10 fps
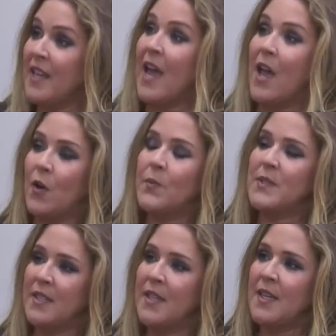helps, and
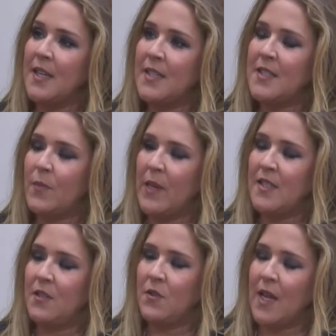it is depending
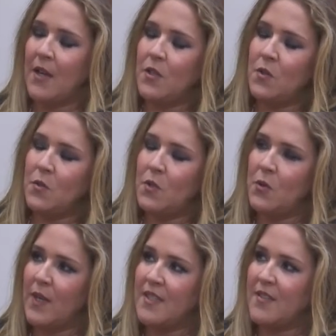on how you
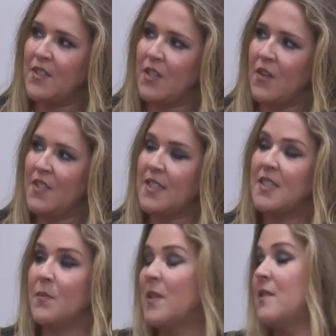enter the service. It's
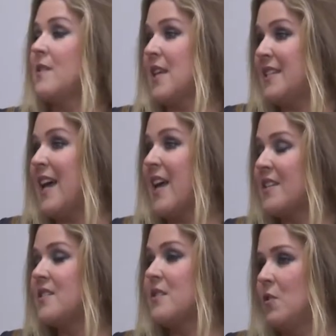something that they
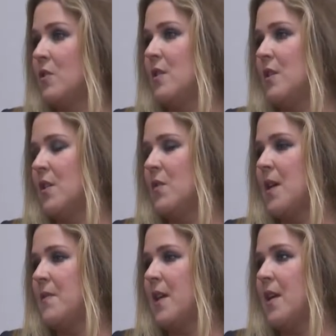test.
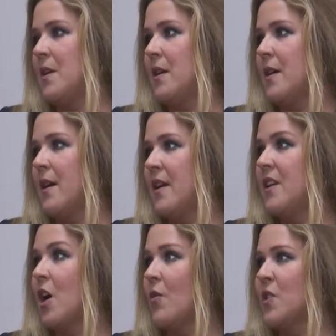They
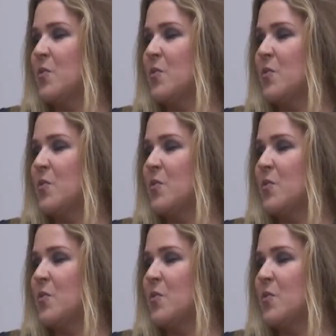encourage